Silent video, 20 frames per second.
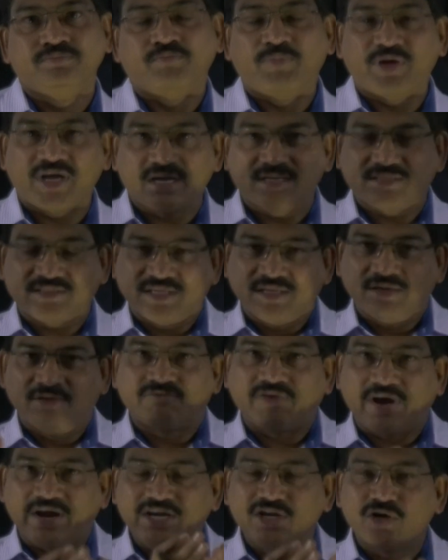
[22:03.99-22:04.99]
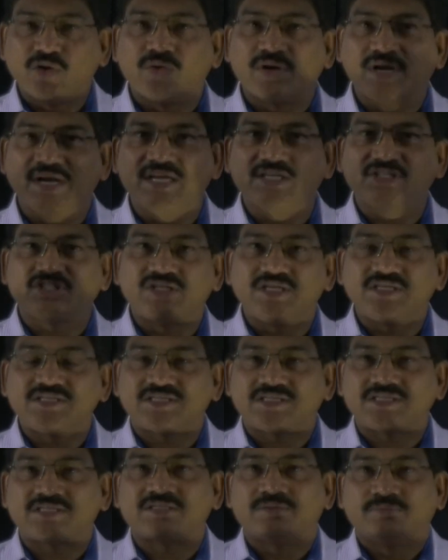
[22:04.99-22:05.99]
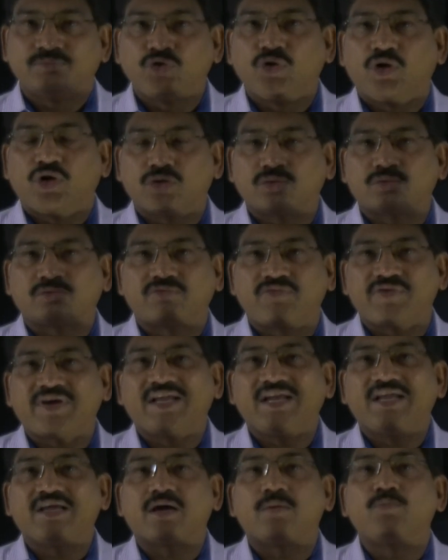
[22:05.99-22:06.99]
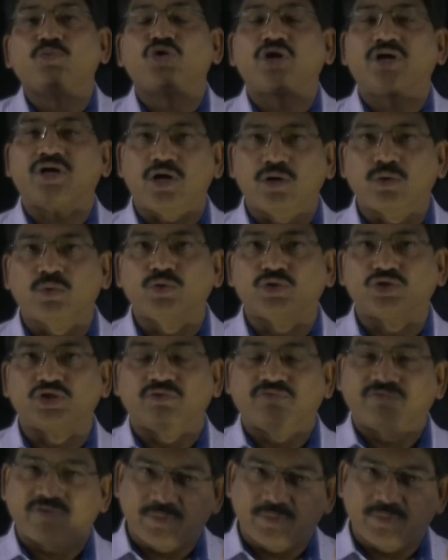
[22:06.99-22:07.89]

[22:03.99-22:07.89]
Because finding out relation is, you have to quickly come to a conclusion.